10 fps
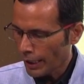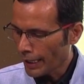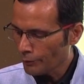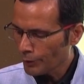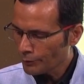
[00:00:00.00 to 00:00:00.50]

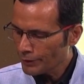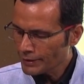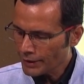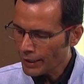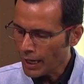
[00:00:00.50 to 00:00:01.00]
And when we
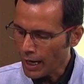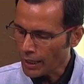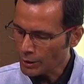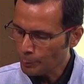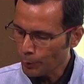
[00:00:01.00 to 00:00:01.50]
say
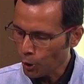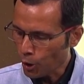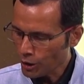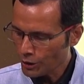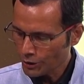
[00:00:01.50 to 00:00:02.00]
heart
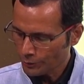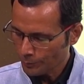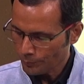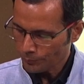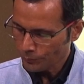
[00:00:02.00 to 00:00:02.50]
block,
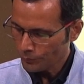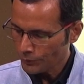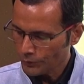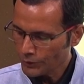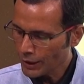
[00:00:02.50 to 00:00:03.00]

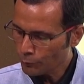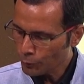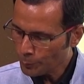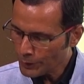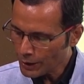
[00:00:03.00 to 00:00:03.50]
there
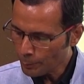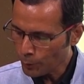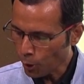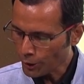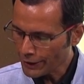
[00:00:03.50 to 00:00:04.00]
would be a
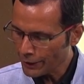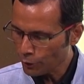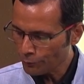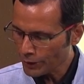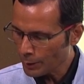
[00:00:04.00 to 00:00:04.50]
blockade
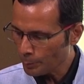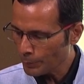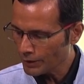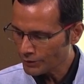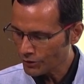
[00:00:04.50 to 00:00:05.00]
of
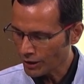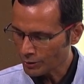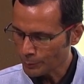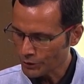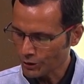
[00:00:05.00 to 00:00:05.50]
impulse
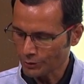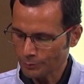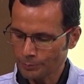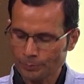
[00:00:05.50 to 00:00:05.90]
transmission.